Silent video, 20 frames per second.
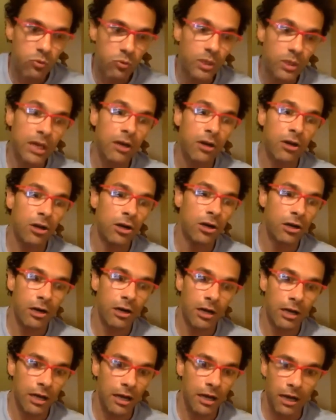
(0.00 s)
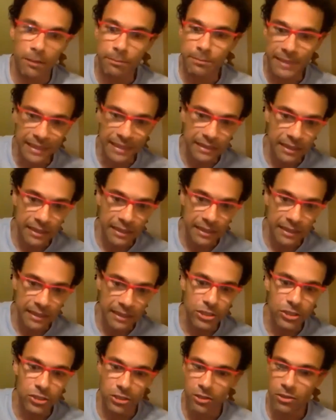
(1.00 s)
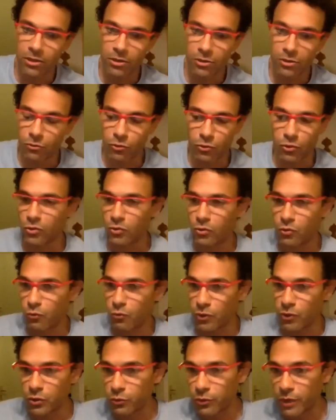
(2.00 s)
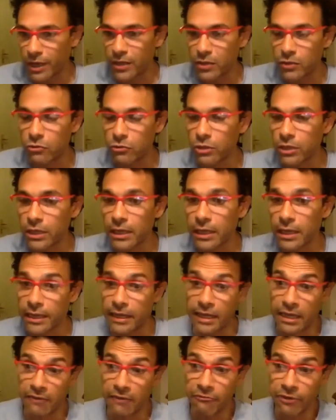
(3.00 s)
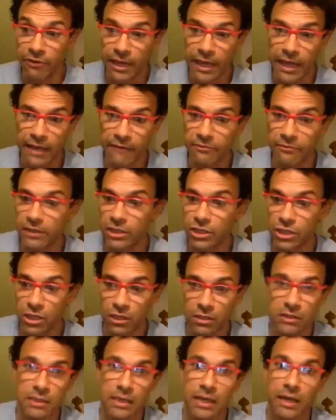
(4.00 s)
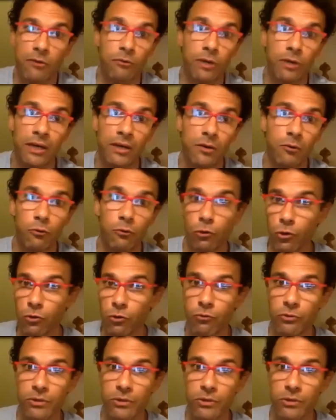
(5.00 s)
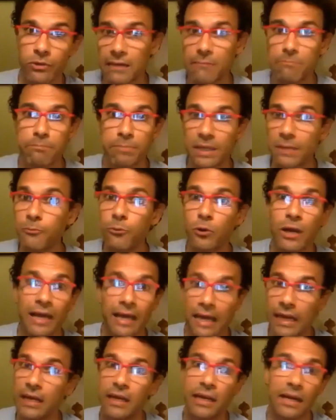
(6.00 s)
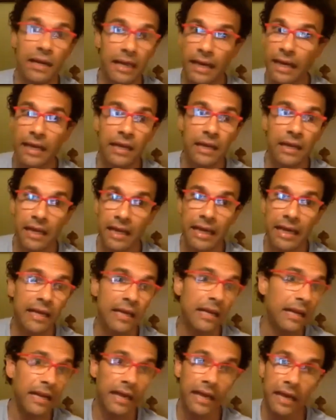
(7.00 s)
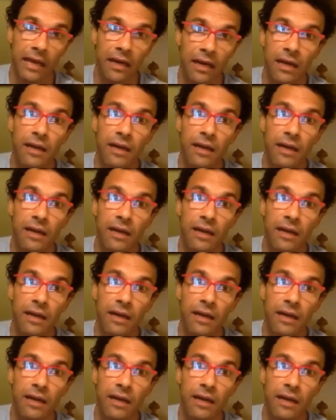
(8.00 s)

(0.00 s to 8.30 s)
We are updating each other on what we are doing. If I have the chance, I will work with the same people again and again and again and again.